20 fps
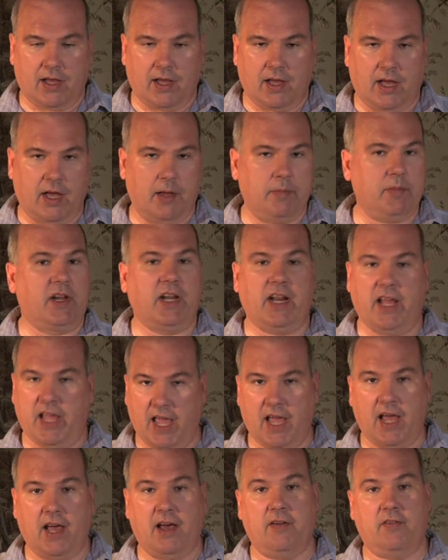I'm going to
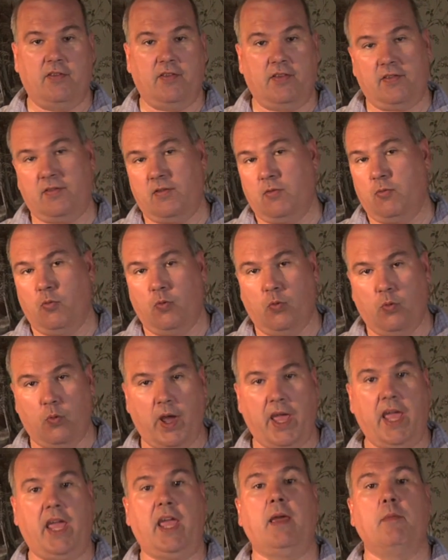have
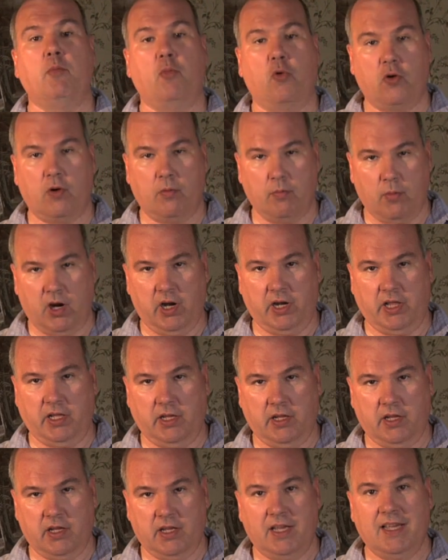way more money
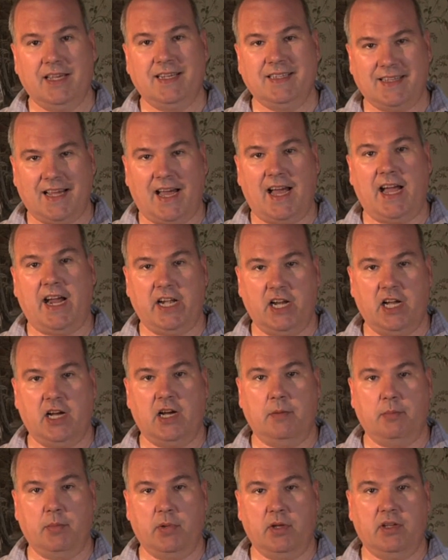tied
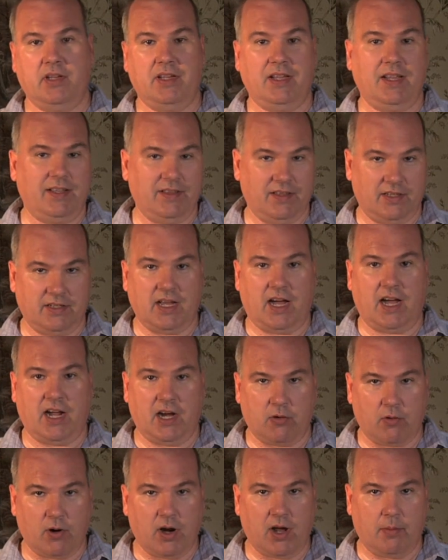up in the
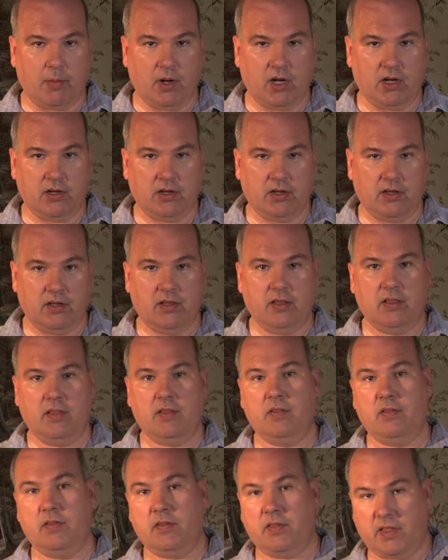diorama
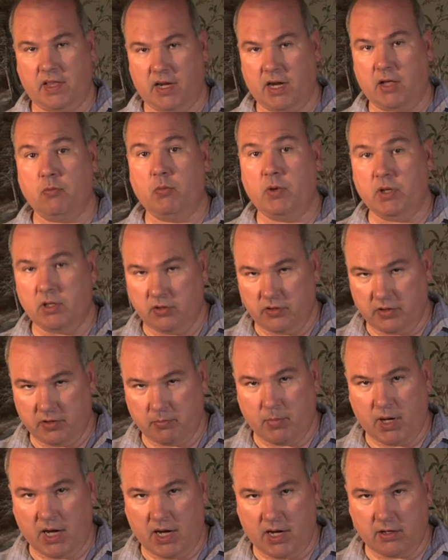than I will in the
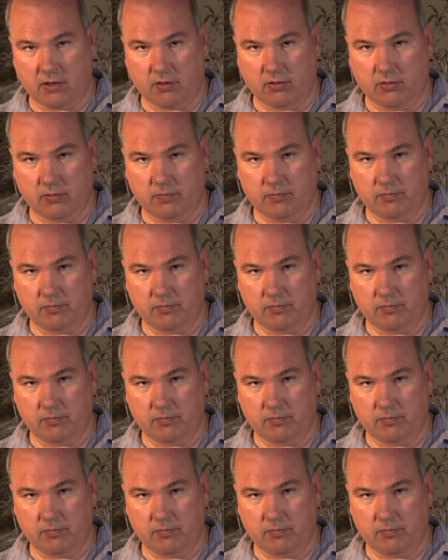model.